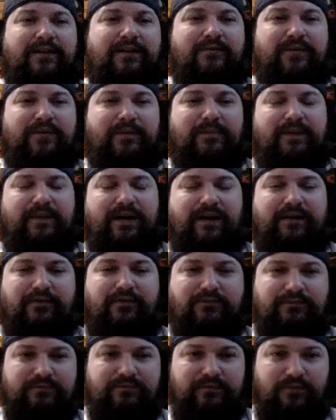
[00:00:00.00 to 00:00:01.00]
don't want to. I
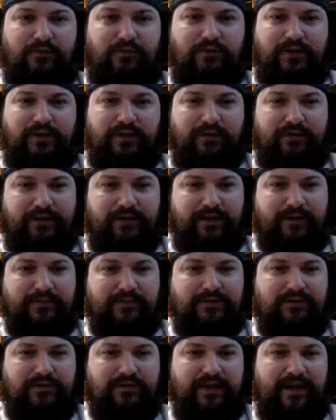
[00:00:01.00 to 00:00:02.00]
don't fully know their
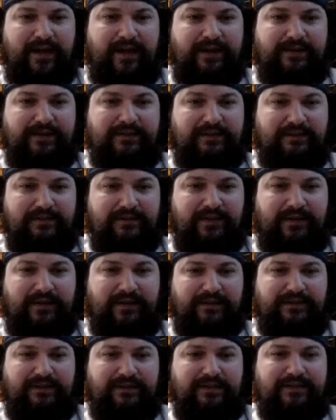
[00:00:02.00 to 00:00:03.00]
names. So, cast. All right,
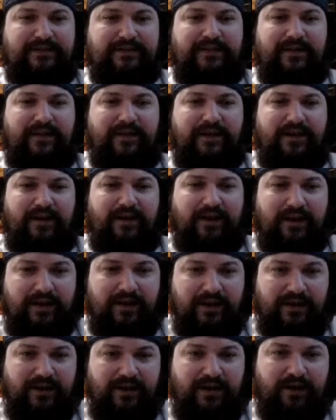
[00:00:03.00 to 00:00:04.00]
let's see. Cynthia
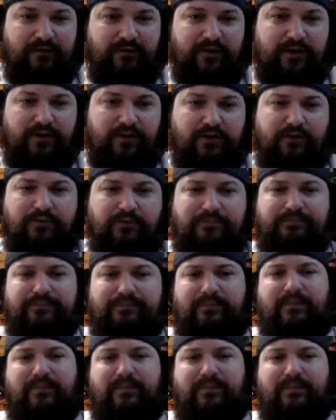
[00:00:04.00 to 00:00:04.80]
Aviro.